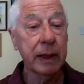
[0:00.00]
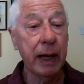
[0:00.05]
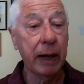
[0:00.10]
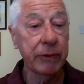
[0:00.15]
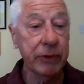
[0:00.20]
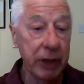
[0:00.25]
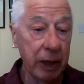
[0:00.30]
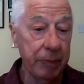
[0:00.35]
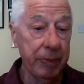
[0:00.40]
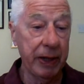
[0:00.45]

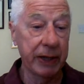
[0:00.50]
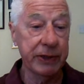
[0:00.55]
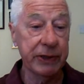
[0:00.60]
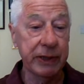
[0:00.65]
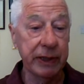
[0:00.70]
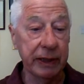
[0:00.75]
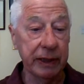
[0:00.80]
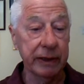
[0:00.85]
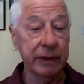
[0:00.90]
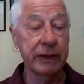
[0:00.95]
Count our
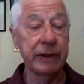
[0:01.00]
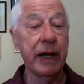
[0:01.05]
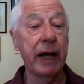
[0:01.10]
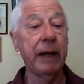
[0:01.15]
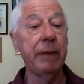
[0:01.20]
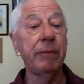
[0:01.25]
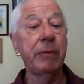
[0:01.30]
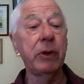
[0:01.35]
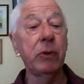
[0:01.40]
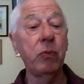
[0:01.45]
blessings,
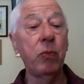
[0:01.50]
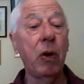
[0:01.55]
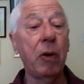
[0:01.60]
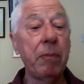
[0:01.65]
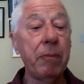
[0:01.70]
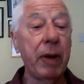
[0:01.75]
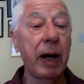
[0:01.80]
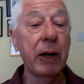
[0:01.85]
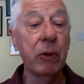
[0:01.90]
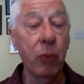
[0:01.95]
name them
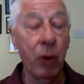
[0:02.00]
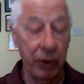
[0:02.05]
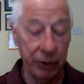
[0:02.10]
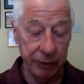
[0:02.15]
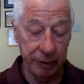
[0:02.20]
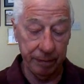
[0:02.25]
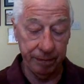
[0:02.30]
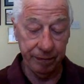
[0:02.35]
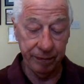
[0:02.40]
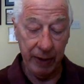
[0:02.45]
one by
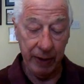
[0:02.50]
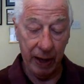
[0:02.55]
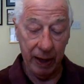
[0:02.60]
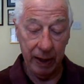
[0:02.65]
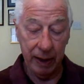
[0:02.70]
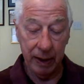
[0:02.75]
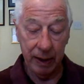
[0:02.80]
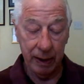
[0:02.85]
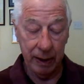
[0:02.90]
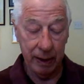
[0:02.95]
one,
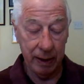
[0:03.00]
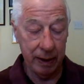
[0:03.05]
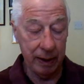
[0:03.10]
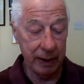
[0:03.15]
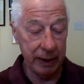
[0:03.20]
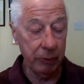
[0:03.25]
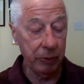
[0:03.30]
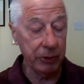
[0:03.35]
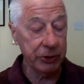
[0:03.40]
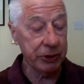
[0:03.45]

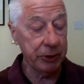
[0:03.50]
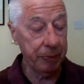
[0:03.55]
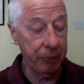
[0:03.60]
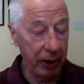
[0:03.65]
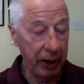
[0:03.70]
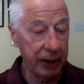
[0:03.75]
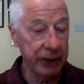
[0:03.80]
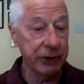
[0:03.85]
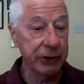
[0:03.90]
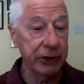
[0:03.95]
and it will
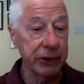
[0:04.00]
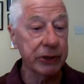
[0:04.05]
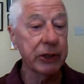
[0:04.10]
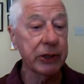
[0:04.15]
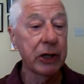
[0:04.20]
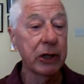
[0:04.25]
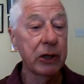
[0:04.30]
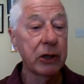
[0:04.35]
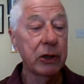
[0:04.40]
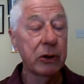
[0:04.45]
surprise
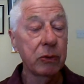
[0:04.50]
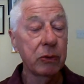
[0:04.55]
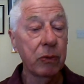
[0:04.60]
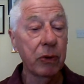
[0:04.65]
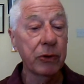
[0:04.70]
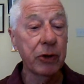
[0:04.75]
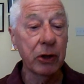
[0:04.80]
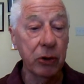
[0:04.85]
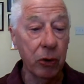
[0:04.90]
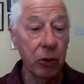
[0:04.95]
us
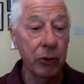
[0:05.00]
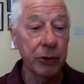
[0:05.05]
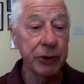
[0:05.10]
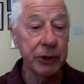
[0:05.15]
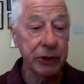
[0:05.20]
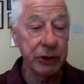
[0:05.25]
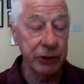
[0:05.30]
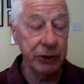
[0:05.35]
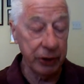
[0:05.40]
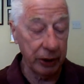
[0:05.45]
what the Lord
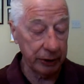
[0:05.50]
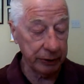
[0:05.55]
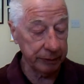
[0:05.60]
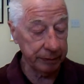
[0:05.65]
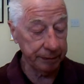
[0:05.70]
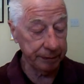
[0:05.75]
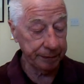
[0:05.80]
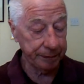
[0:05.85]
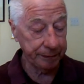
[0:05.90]
has done.